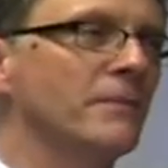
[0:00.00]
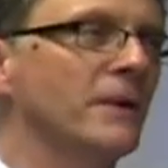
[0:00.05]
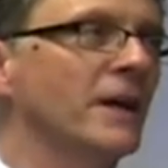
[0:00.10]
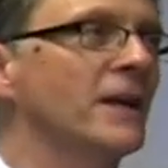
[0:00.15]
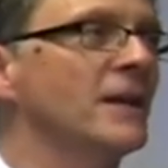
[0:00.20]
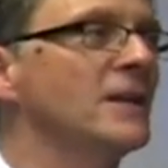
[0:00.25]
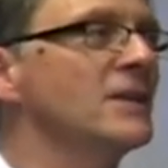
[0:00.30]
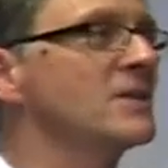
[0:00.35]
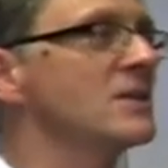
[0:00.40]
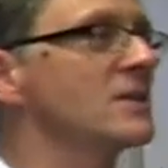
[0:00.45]
the
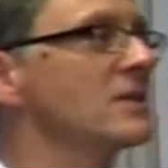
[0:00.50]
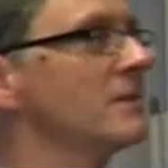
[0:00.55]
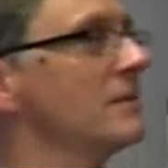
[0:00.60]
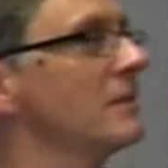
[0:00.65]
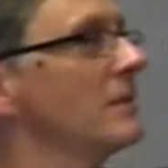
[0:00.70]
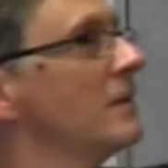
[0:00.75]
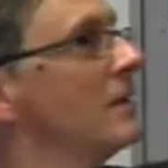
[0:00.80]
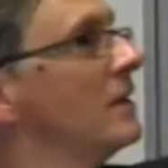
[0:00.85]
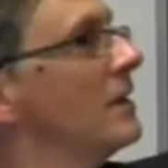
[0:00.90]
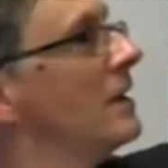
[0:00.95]
mains,
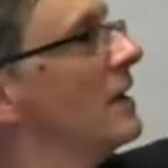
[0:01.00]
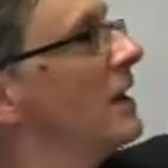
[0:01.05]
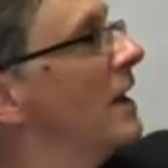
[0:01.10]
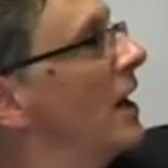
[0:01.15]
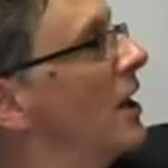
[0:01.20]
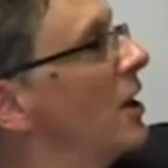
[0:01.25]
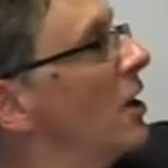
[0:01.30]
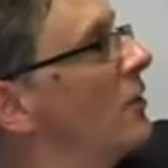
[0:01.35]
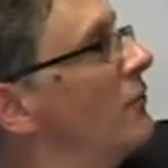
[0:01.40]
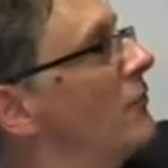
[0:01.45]

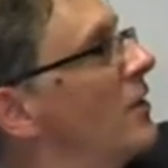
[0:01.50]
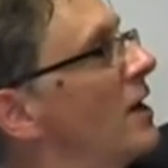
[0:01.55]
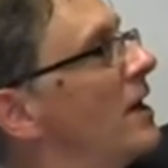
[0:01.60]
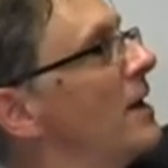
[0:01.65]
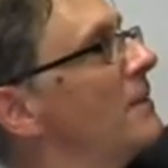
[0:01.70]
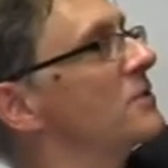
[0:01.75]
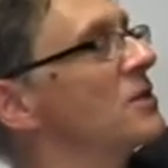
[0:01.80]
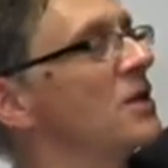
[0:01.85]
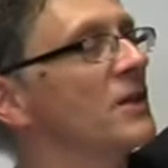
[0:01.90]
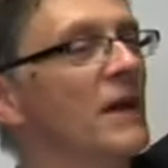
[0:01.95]
and I run
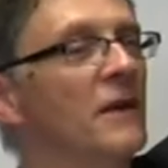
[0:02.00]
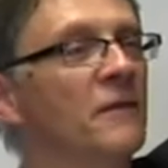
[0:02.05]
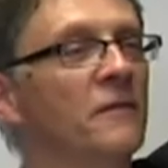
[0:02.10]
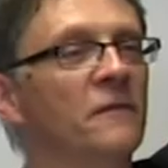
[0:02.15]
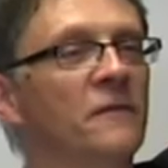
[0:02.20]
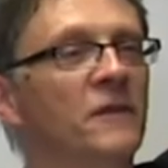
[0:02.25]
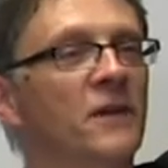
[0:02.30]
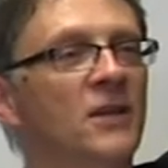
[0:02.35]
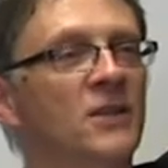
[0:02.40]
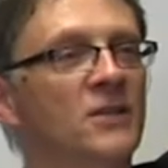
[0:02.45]
up to that
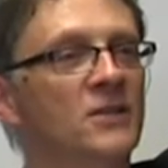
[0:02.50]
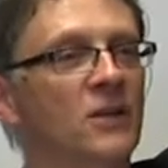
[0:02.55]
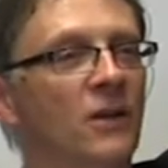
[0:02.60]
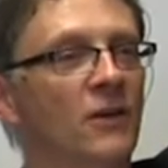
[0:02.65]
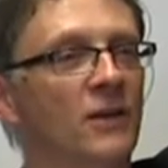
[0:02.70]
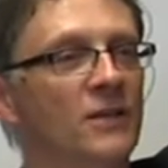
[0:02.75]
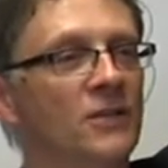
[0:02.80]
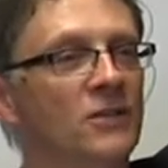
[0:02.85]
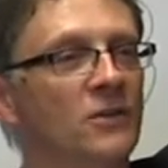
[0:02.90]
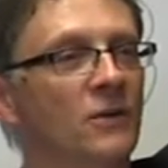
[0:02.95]
first
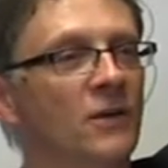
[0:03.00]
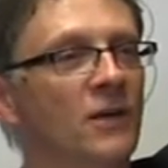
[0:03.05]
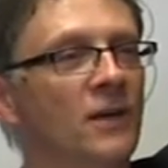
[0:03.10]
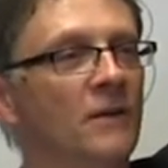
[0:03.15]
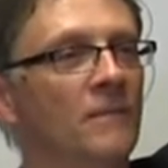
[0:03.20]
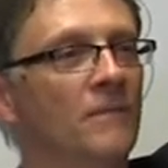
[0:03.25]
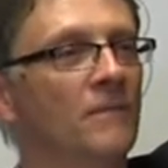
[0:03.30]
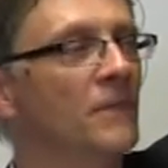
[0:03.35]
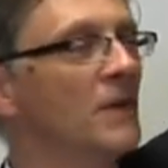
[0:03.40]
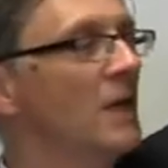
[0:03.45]
light socket,